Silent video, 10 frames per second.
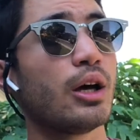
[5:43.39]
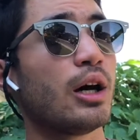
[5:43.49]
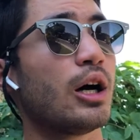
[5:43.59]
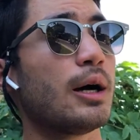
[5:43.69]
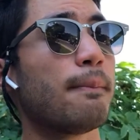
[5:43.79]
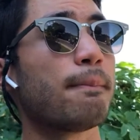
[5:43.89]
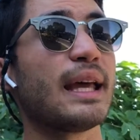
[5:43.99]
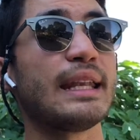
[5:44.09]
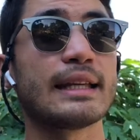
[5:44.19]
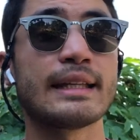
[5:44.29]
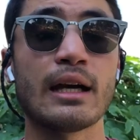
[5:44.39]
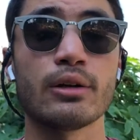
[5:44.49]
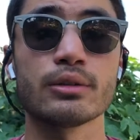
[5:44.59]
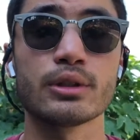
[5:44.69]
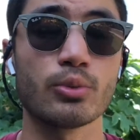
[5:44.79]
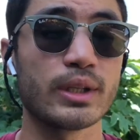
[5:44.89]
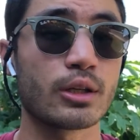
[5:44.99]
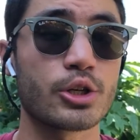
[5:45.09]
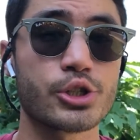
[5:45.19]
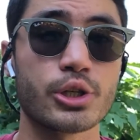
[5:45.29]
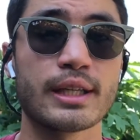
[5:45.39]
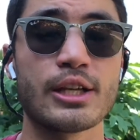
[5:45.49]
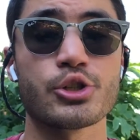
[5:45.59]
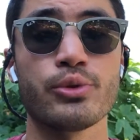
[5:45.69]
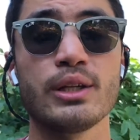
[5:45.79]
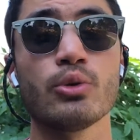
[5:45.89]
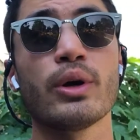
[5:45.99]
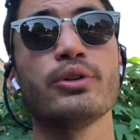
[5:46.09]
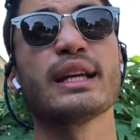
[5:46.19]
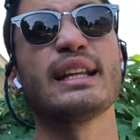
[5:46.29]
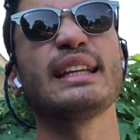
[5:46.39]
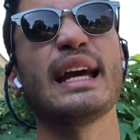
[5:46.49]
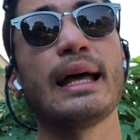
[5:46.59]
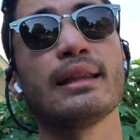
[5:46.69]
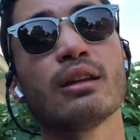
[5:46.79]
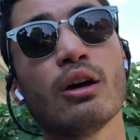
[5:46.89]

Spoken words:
an account with Tangerine, where you can get